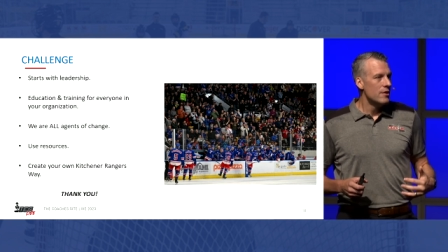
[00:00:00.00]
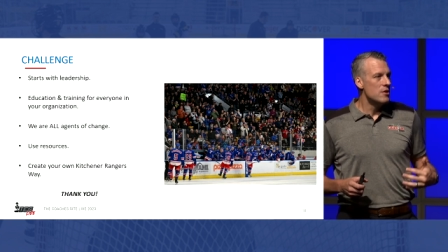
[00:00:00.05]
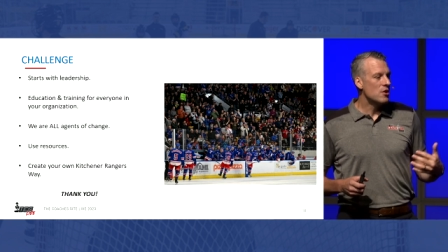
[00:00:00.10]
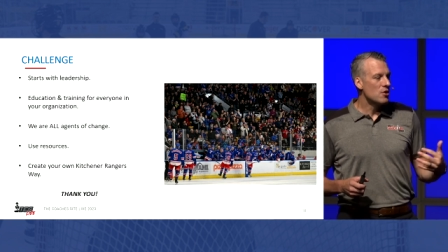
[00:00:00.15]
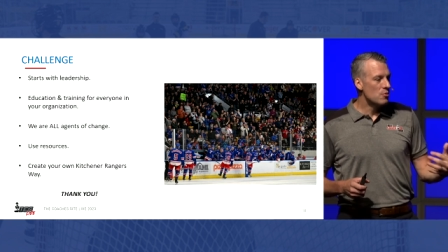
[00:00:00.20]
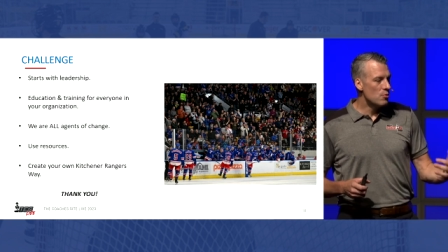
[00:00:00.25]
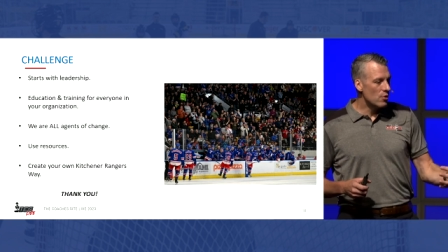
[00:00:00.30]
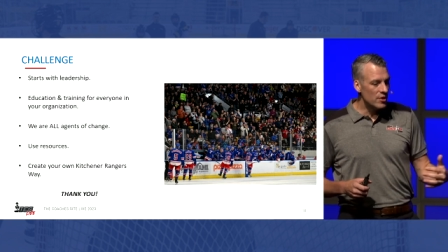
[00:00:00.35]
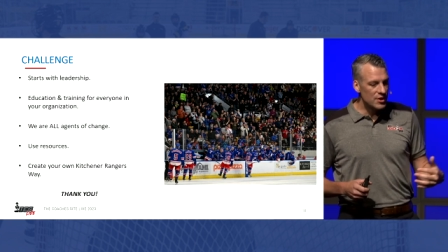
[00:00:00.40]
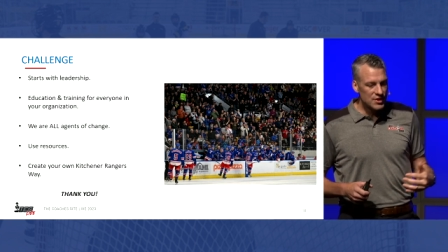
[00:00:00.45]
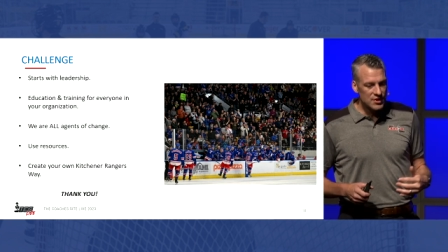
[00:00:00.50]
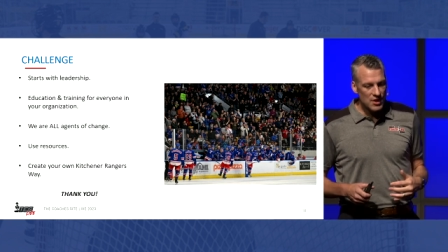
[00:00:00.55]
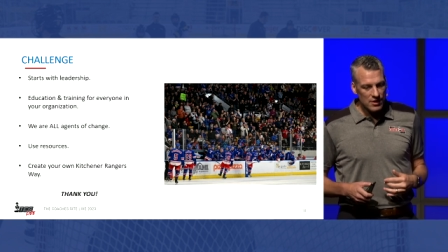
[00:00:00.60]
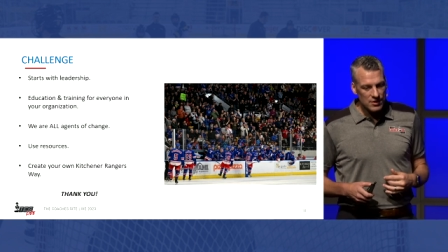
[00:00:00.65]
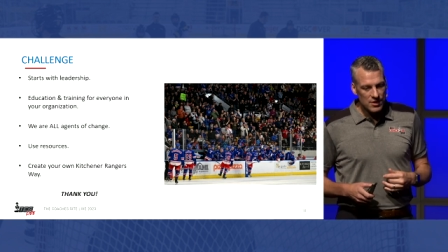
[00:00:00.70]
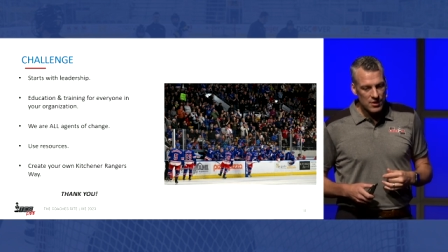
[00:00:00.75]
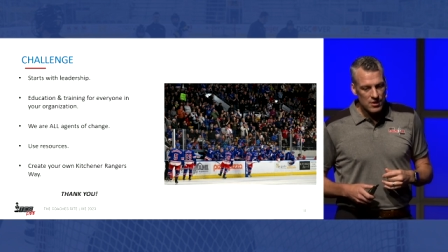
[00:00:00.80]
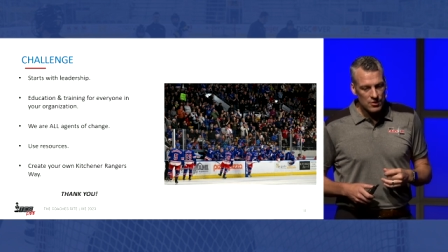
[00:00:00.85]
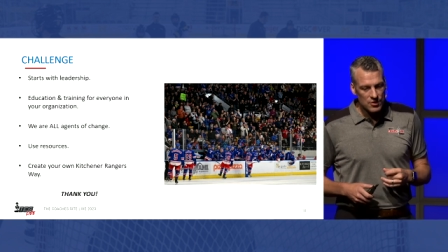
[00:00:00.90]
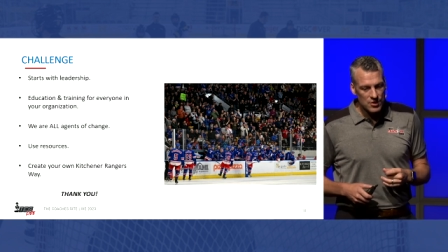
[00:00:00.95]
you can really
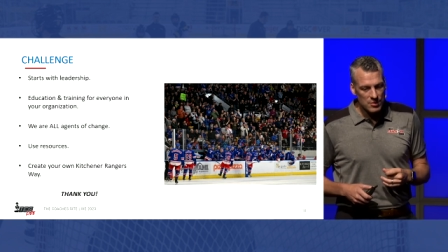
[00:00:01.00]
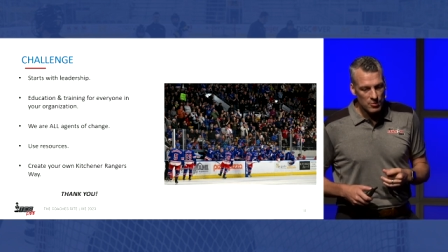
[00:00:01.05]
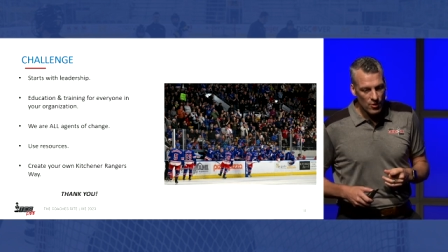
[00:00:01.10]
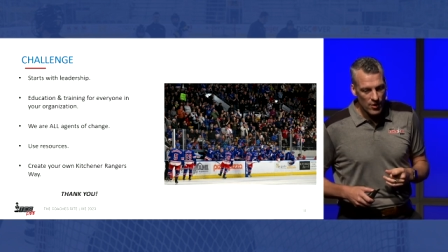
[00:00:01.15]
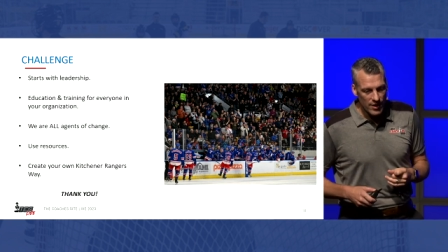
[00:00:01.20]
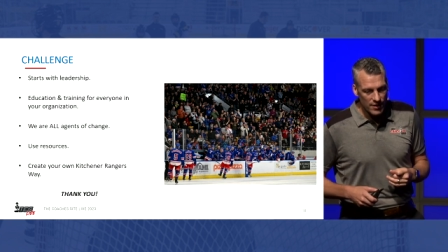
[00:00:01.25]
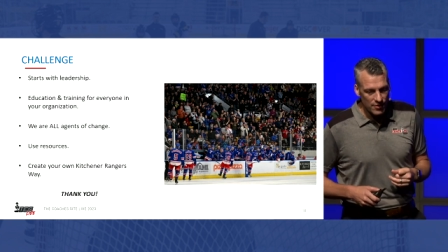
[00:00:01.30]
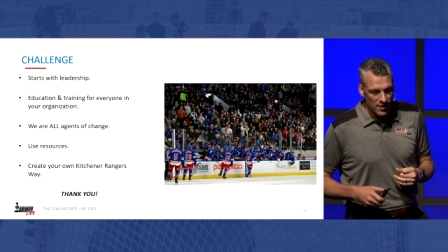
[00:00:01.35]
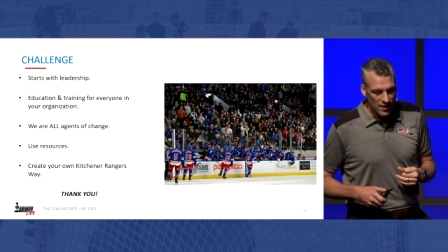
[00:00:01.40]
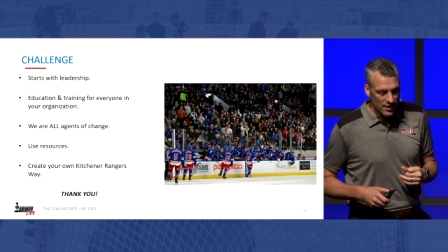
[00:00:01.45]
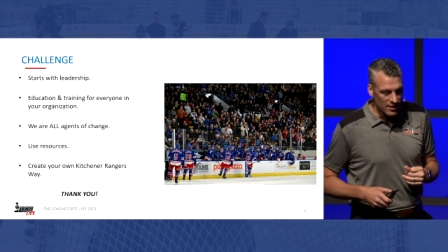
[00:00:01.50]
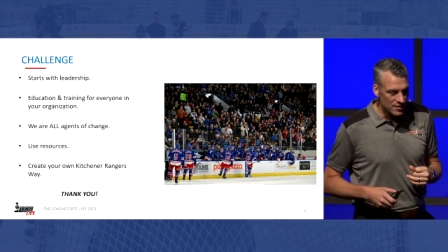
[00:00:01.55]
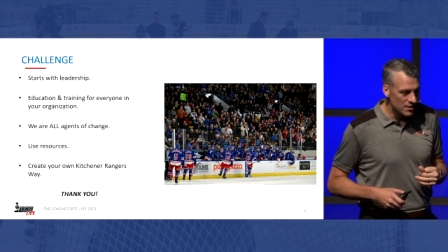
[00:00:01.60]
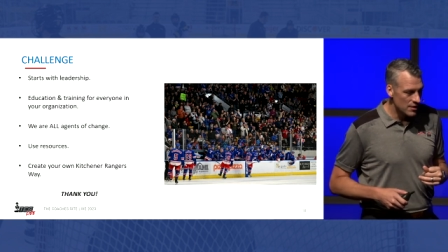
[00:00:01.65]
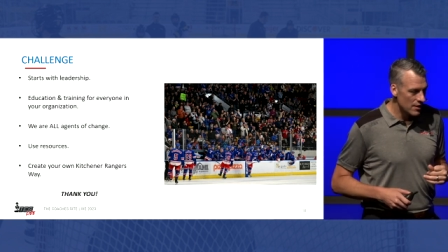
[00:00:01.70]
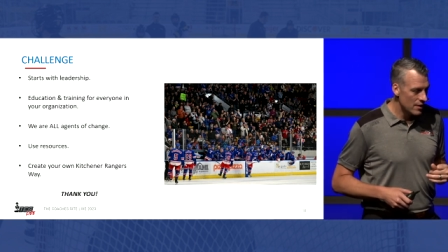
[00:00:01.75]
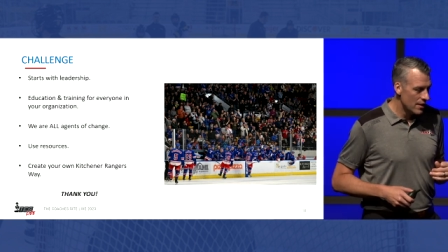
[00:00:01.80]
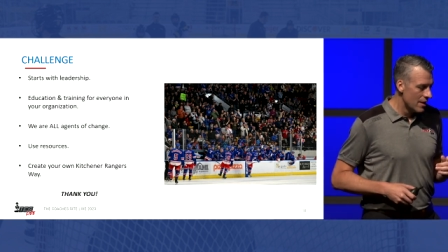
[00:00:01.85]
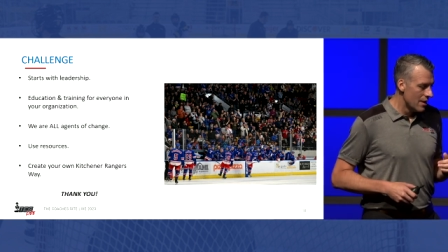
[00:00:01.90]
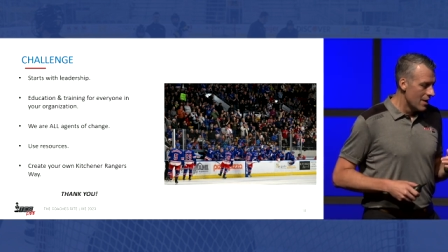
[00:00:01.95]
start to do some great
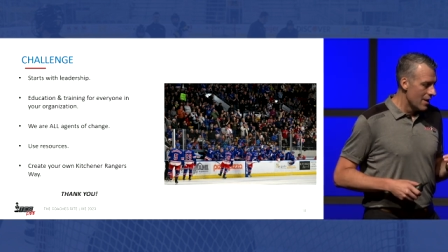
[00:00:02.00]
things.